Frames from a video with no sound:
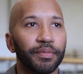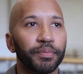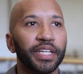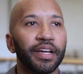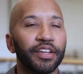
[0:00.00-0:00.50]

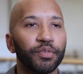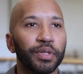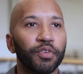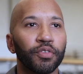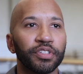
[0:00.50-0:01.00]
because
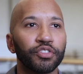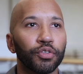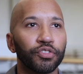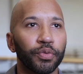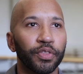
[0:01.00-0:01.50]
we've
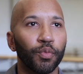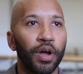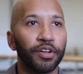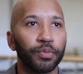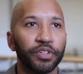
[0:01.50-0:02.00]
overindulged with the
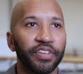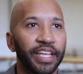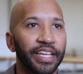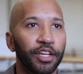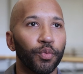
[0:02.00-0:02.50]
water, we're
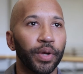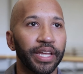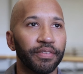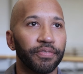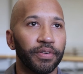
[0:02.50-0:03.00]
taking
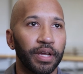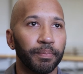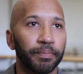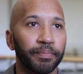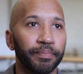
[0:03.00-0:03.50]
away
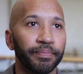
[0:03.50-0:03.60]
from